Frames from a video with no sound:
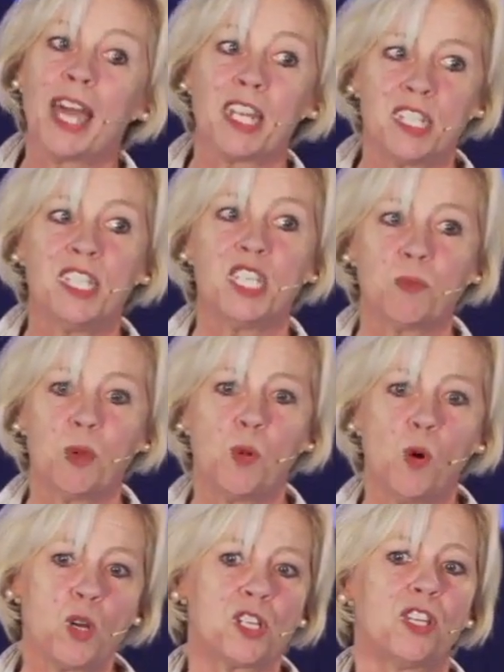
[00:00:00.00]
a
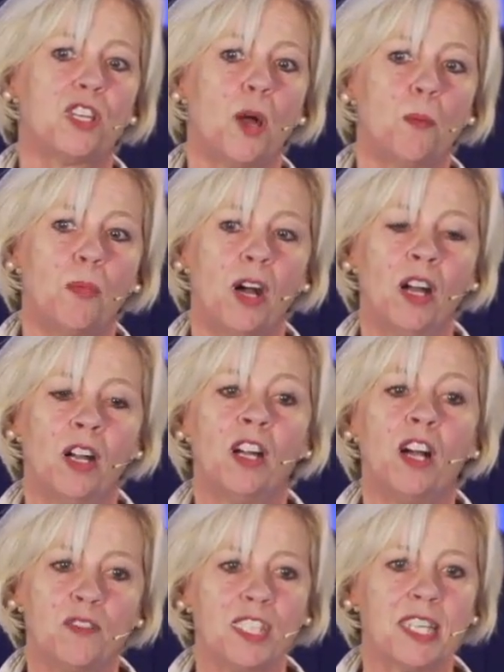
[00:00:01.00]
disproportionate number
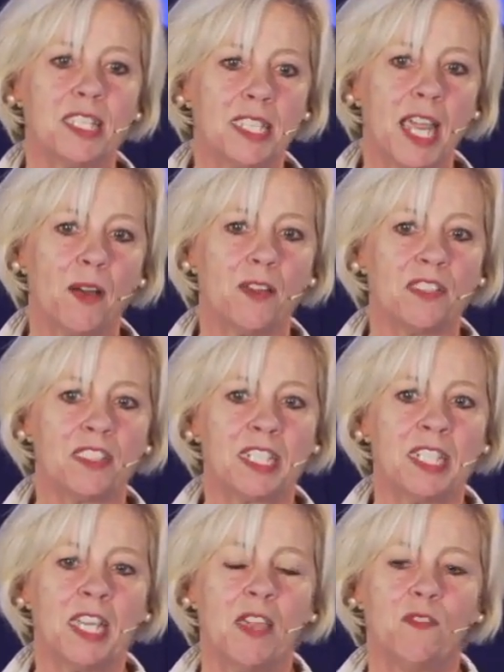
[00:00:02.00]
of centenarians.
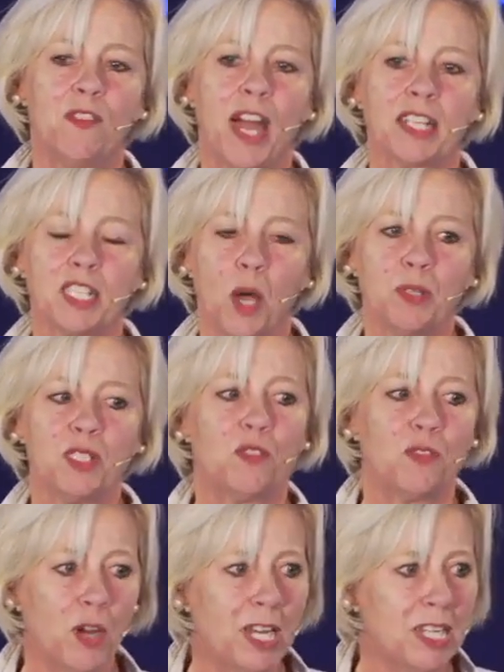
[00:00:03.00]
In fact, up until
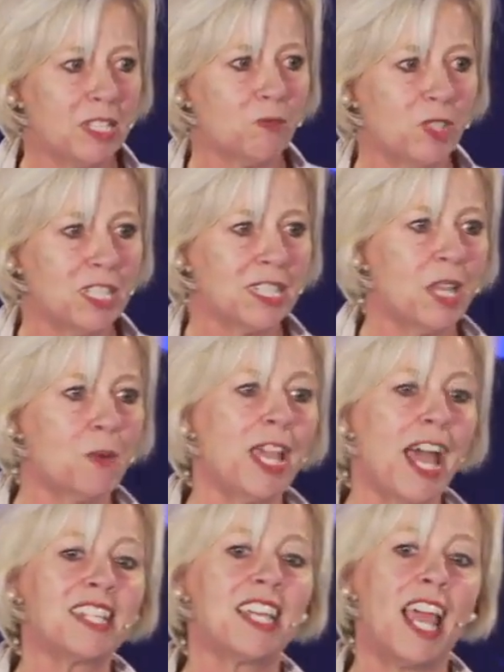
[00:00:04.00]
very recently, we
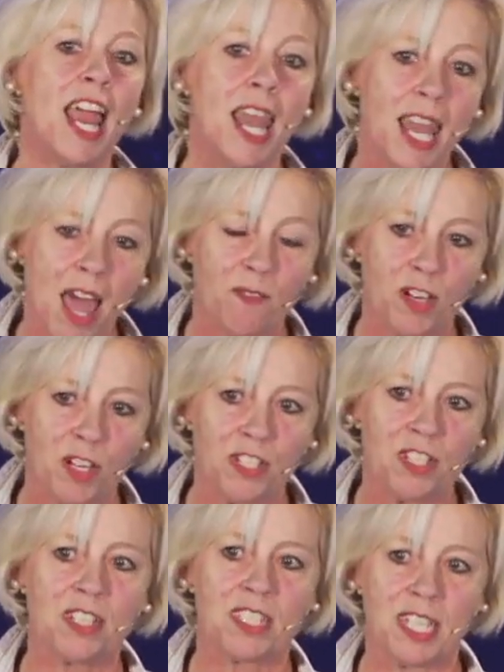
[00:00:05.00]
had 11
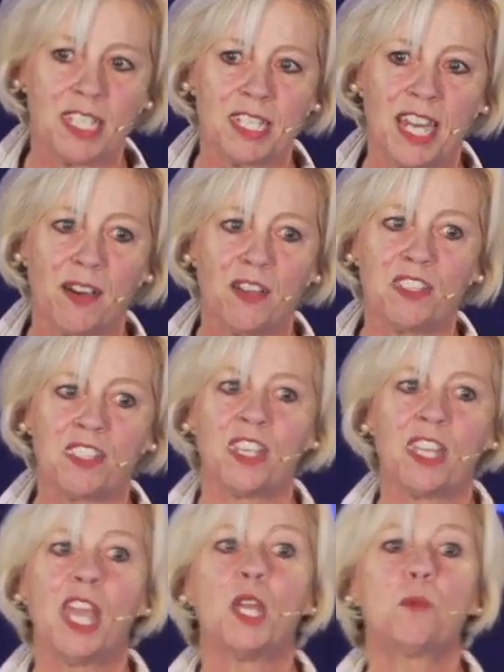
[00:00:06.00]
centenarians
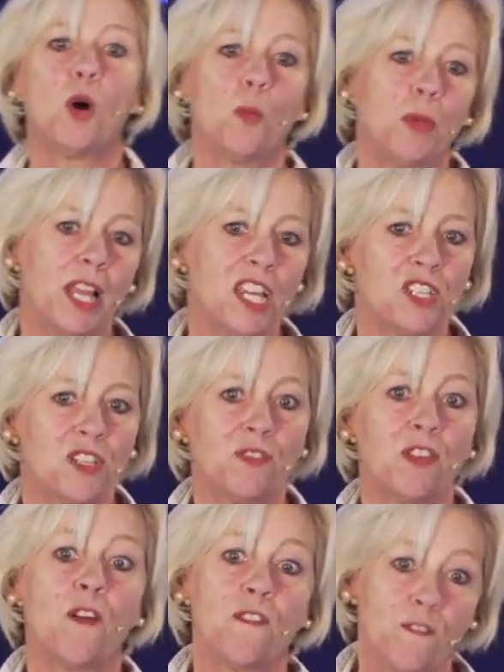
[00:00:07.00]
in a population of
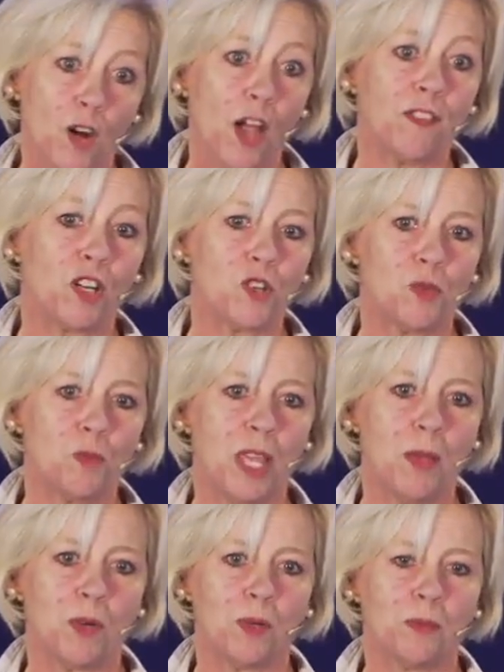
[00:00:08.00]
500
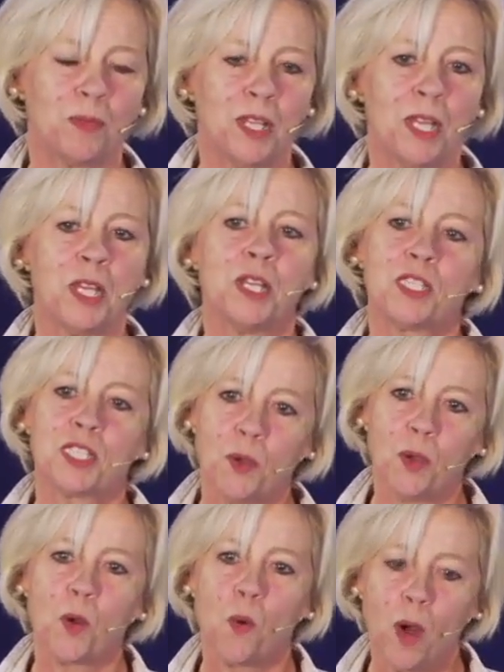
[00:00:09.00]
people. So
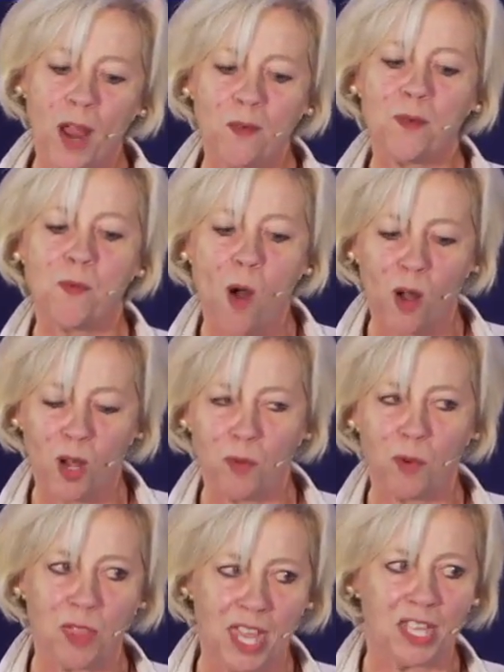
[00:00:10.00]
quite remarkable
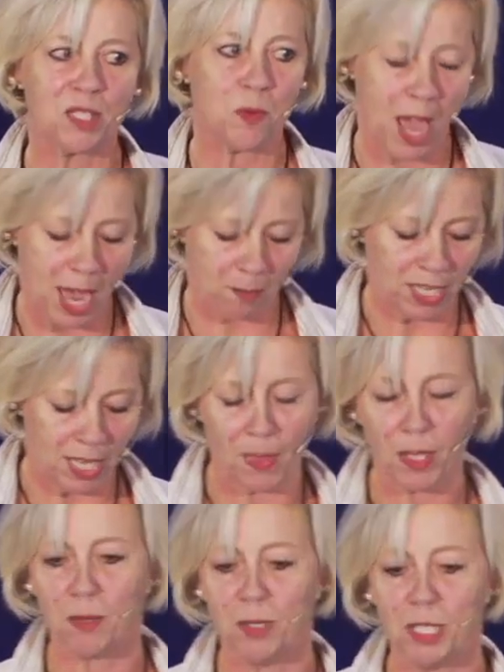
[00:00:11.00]
things were happening in the
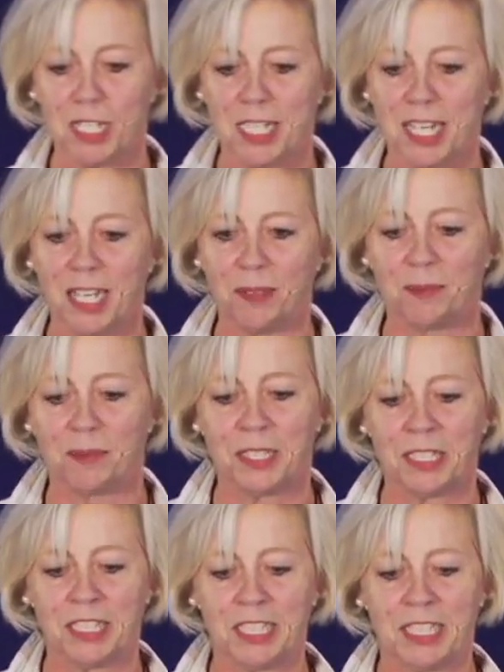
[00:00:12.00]
community.
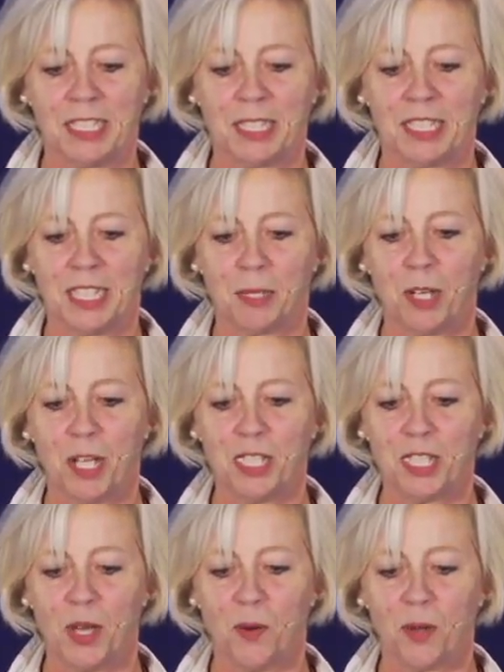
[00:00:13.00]
And I'm going to
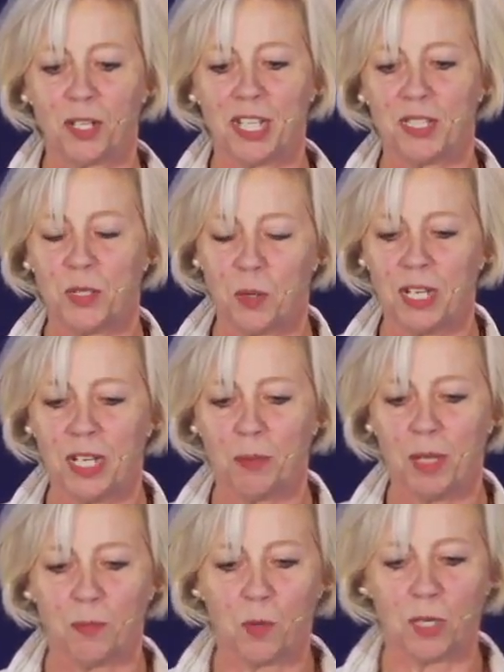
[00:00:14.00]
go on and talk a little
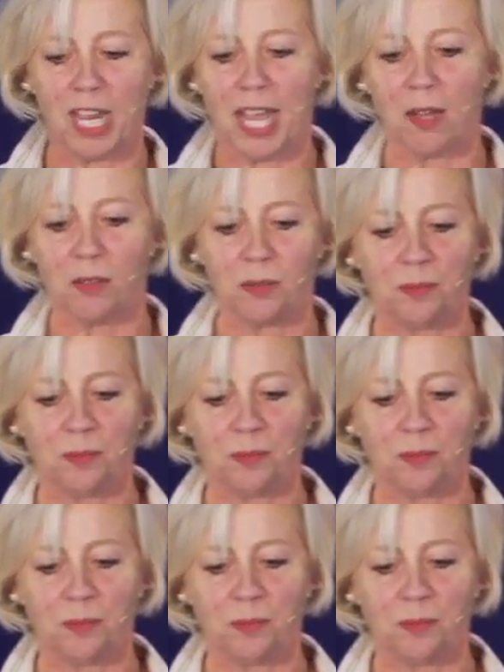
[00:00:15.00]
bit more now